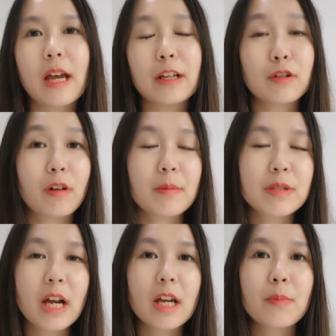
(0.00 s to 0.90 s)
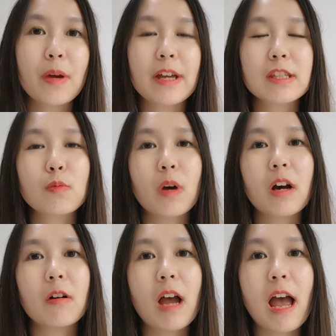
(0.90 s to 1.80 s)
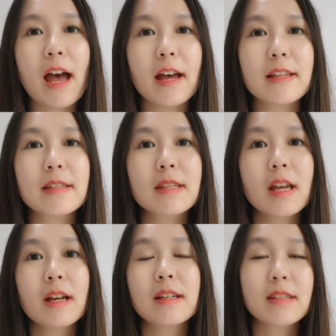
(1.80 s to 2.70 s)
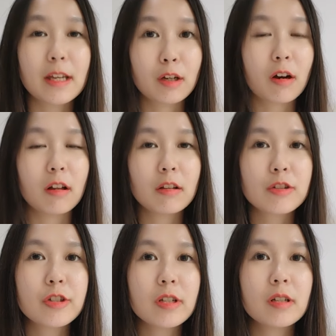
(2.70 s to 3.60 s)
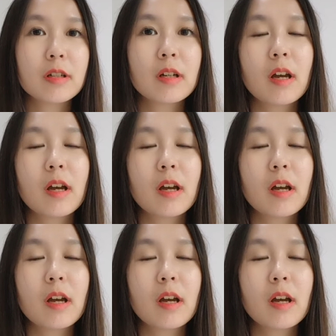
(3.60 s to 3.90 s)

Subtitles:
anagram type, as well as psychology